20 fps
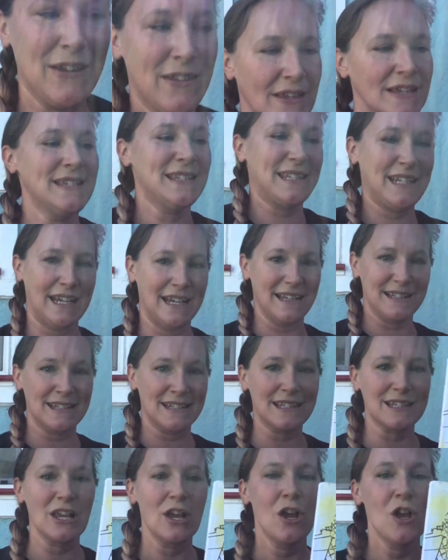this
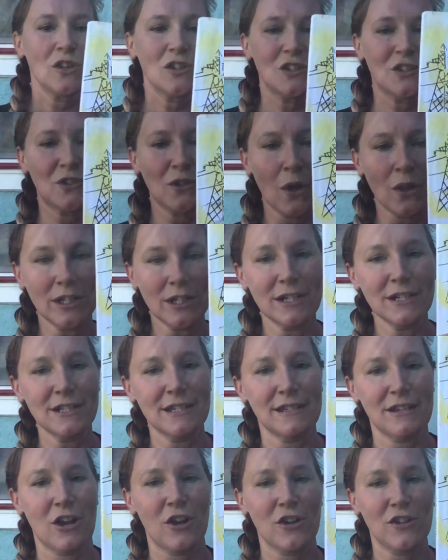is
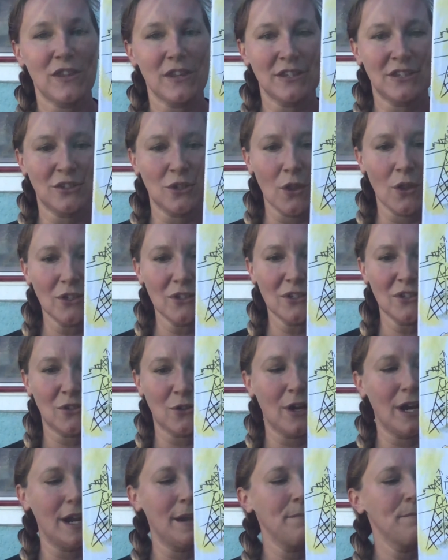The Solar
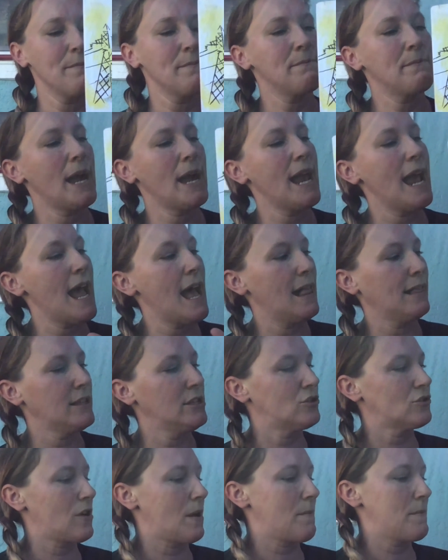Story by
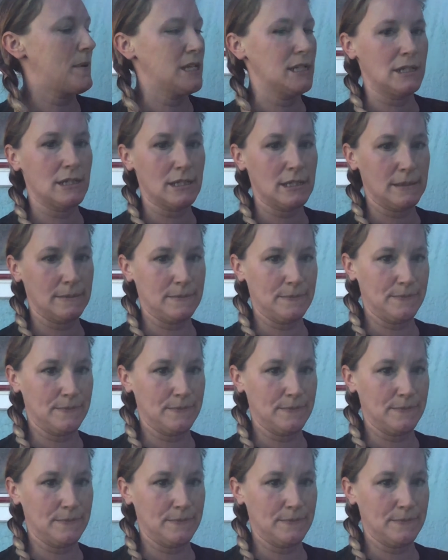Allan Drummond.